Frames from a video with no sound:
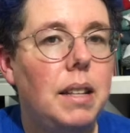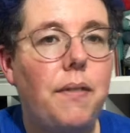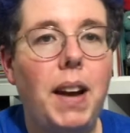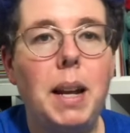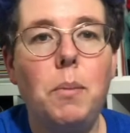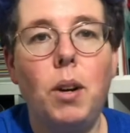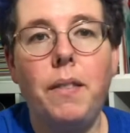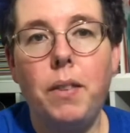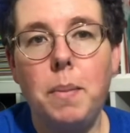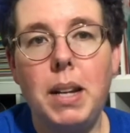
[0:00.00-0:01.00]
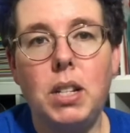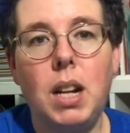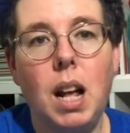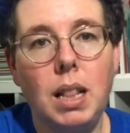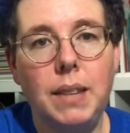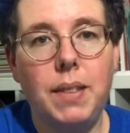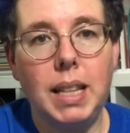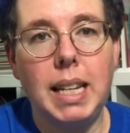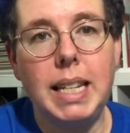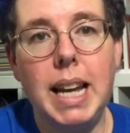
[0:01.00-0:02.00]
To find out more information, I'll leave the
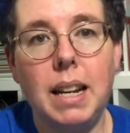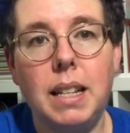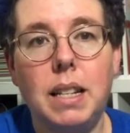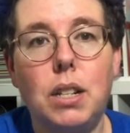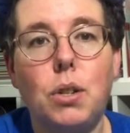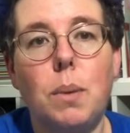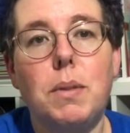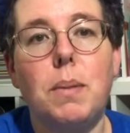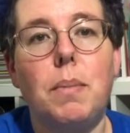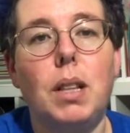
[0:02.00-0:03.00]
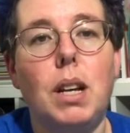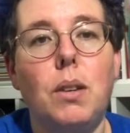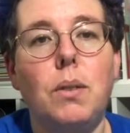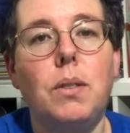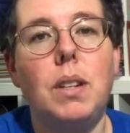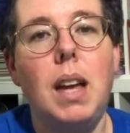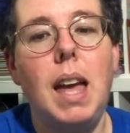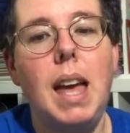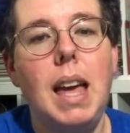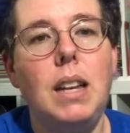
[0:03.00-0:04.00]
link down in the description below,
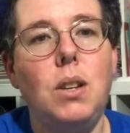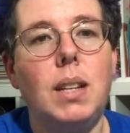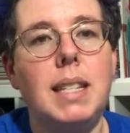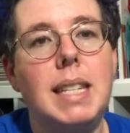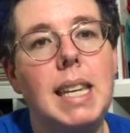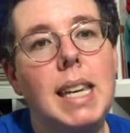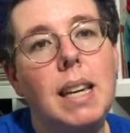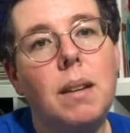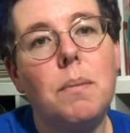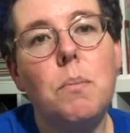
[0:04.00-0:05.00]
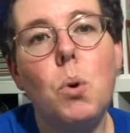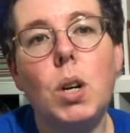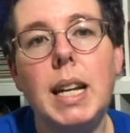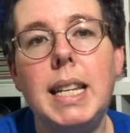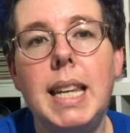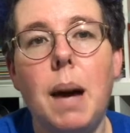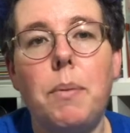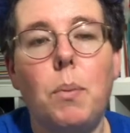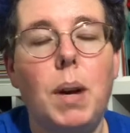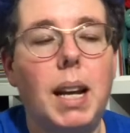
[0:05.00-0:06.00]
and you can see more in
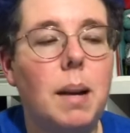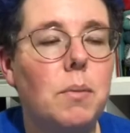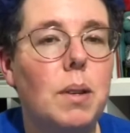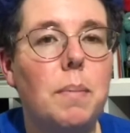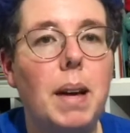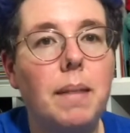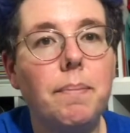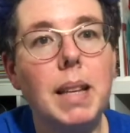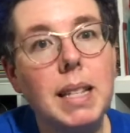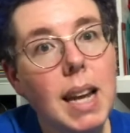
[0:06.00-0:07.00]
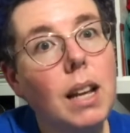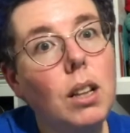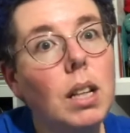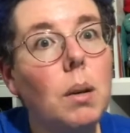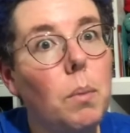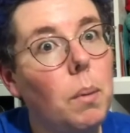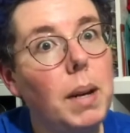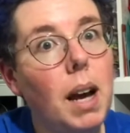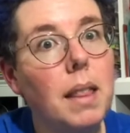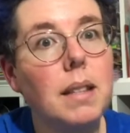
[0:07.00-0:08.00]
depth what it comes with, but let's take a look at what
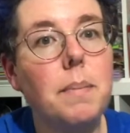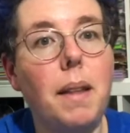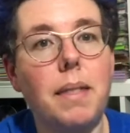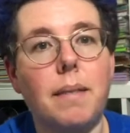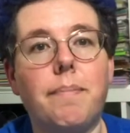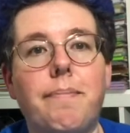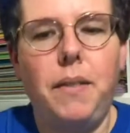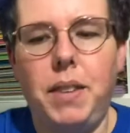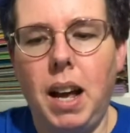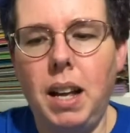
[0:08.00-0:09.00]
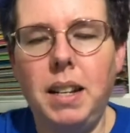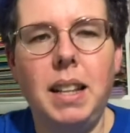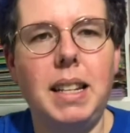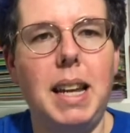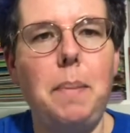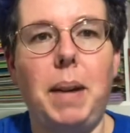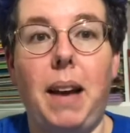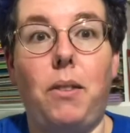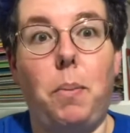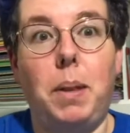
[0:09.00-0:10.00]
we got this month. I've undone the tape, but I
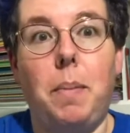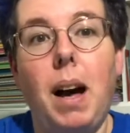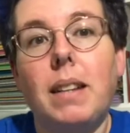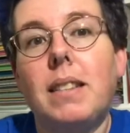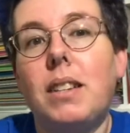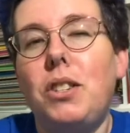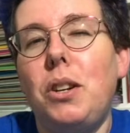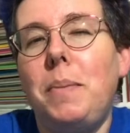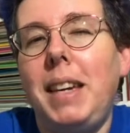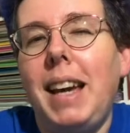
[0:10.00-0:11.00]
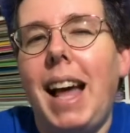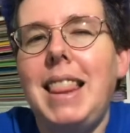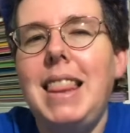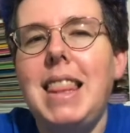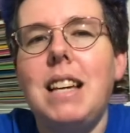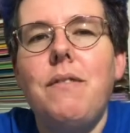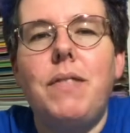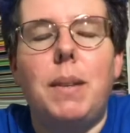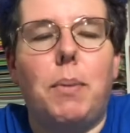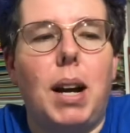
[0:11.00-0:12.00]
haven't opened the box because you know me, I
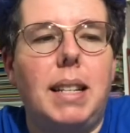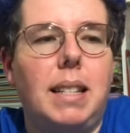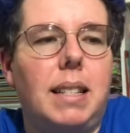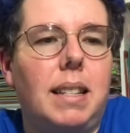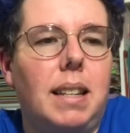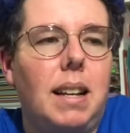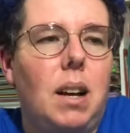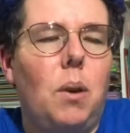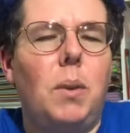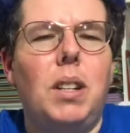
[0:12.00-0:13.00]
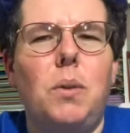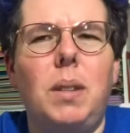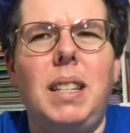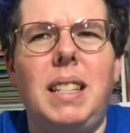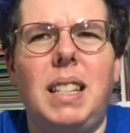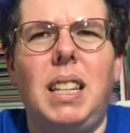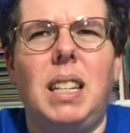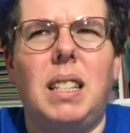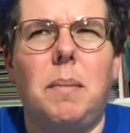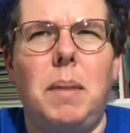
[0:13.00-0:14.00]
love surprises, which is really silly
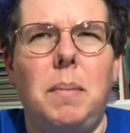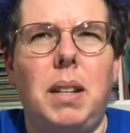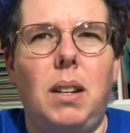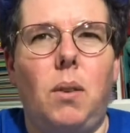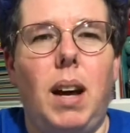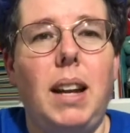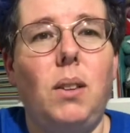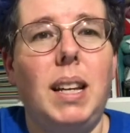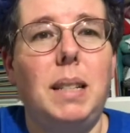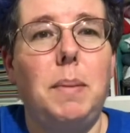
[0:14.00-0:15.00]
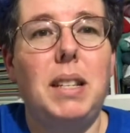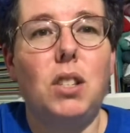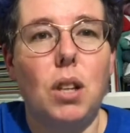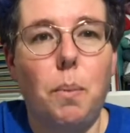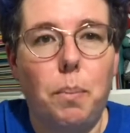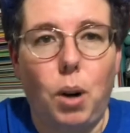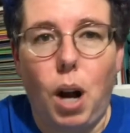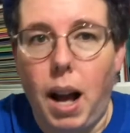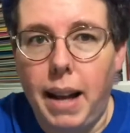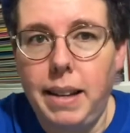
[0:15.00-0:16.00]
because sometimes I don't. I don't like to be
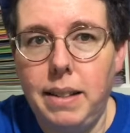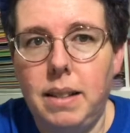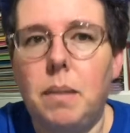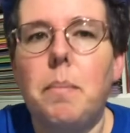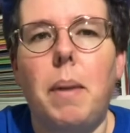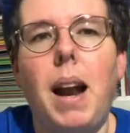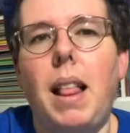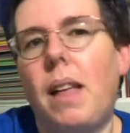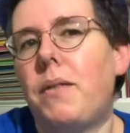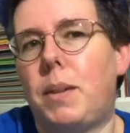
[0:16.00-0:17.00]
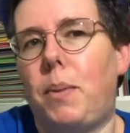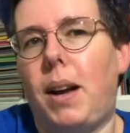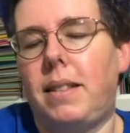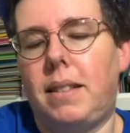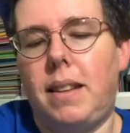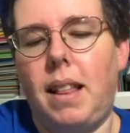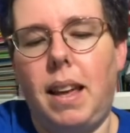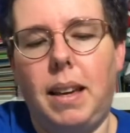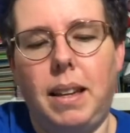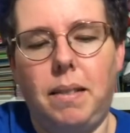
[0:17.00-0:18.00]
surprised, but I love surprises. I
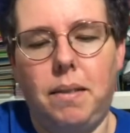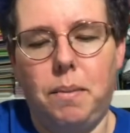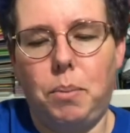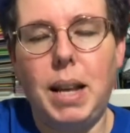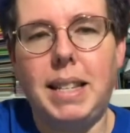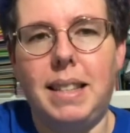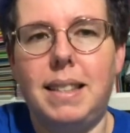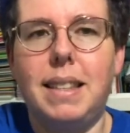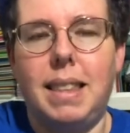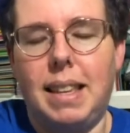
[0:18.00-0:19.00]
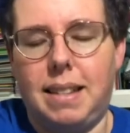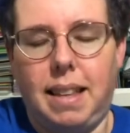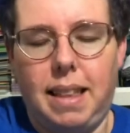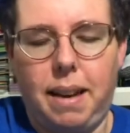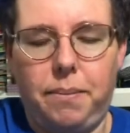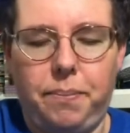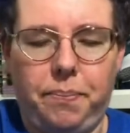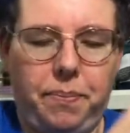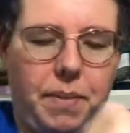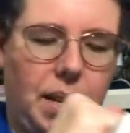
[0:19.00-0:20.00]
like presents and things like that.
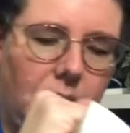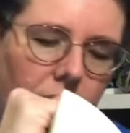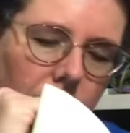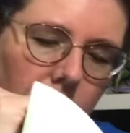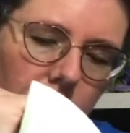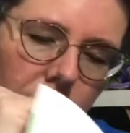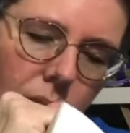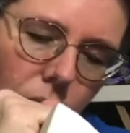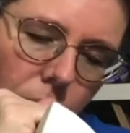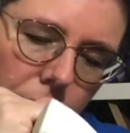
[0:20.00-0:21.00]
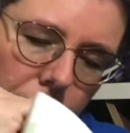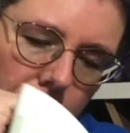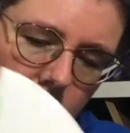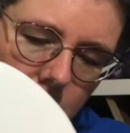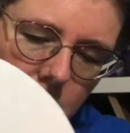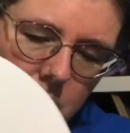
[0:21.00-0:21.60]
Oops.